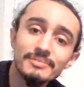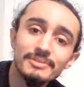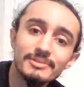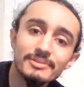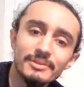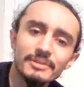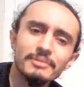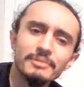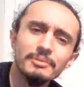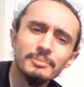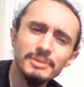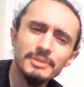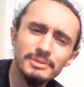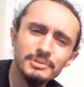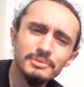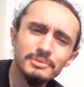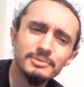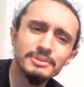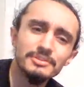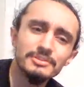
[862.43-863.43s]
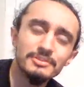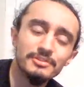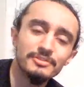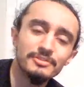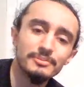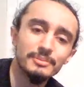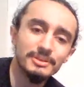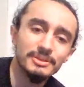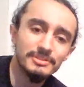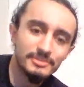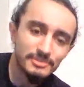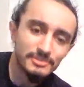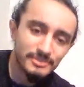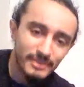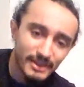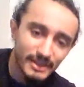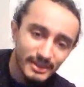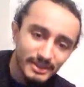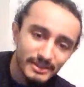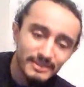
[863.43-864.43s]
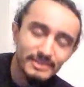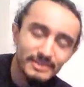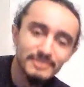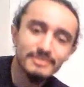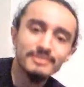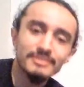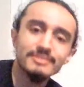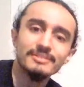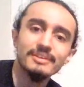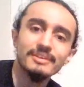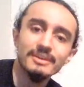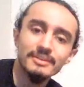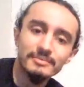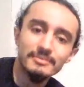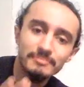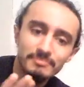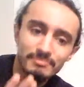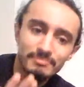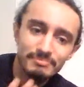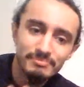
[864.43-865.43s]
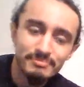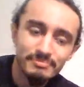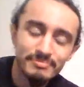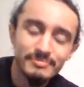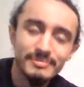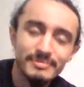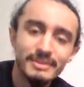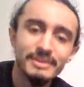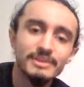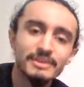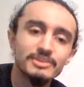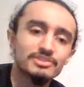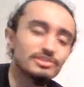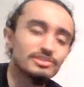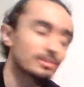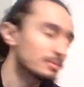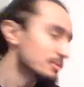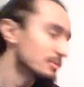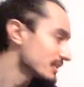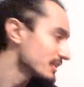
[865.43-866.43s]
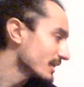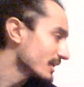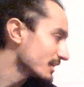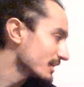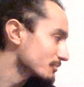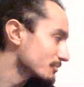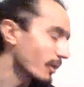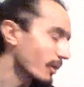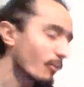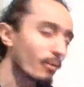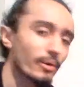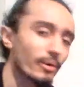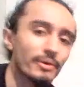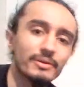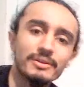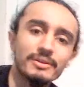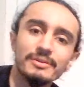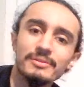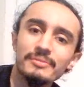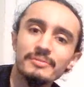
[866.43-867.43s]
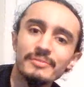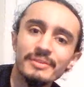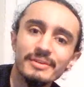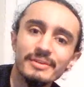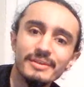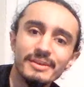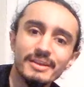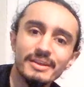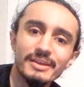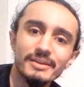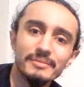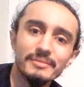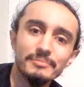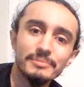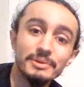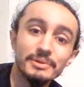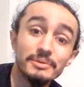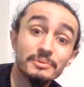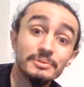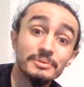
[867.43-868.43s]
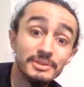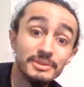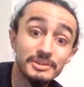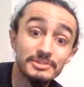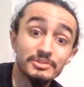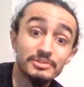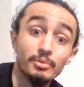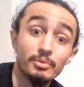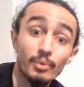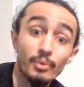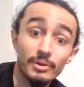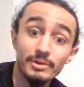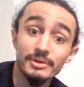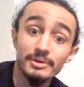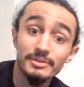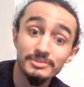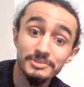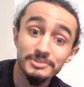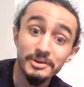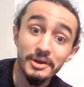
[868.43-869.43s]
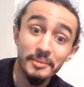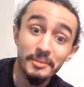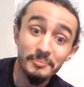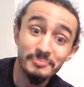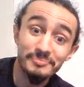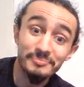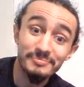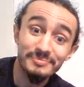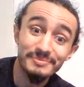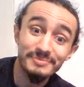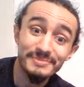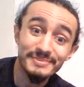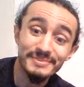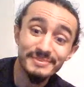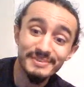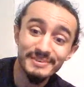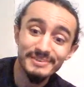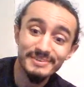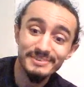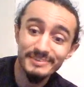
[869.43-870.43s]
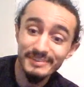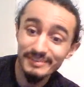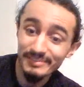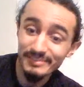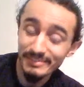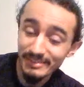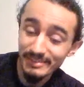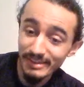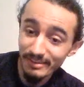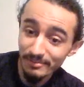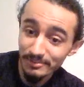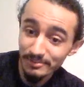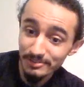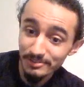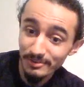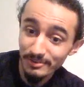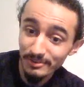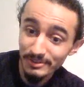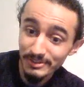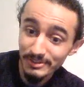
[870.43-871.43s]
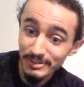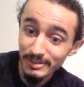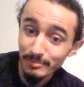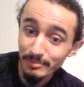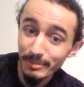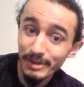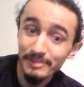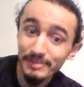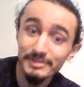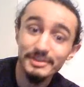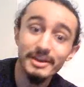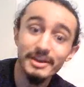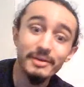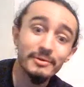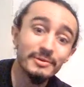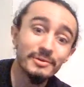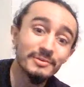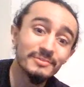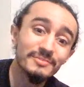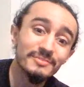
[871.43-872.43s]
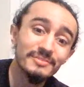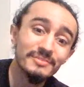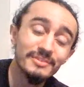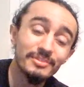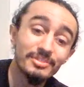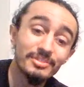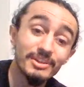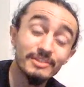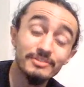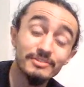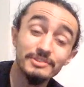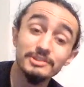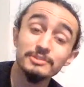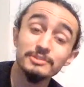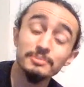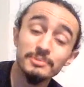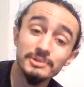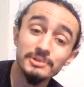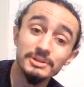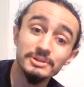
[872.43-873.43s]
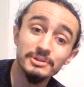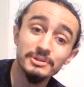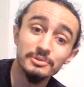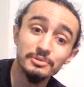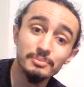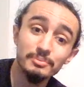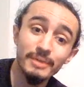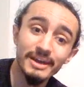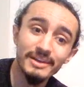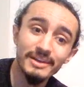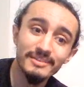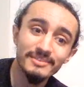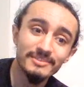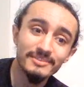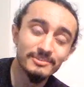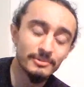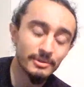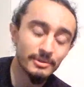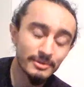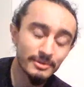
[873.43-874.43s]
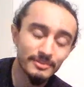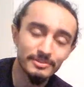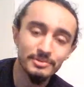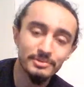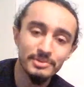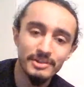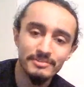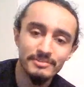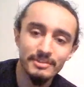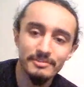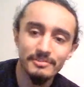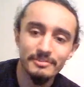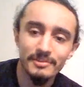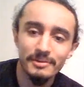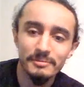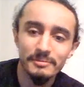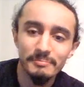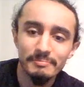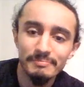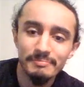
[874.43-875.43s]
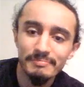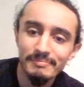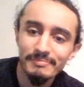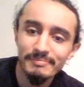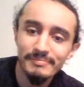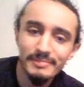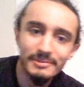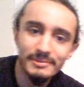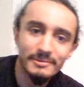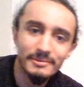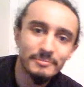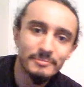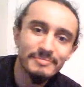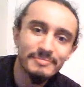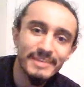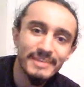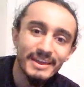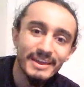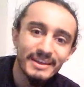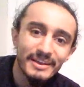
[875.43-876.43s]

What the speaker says: so it would be a little easier for me to just get this done, show you guys my work, and be able to get to work on time, because I have it starting in about an hour. Now, thankfully, it's pretty close by, so I don't have to drive that far. So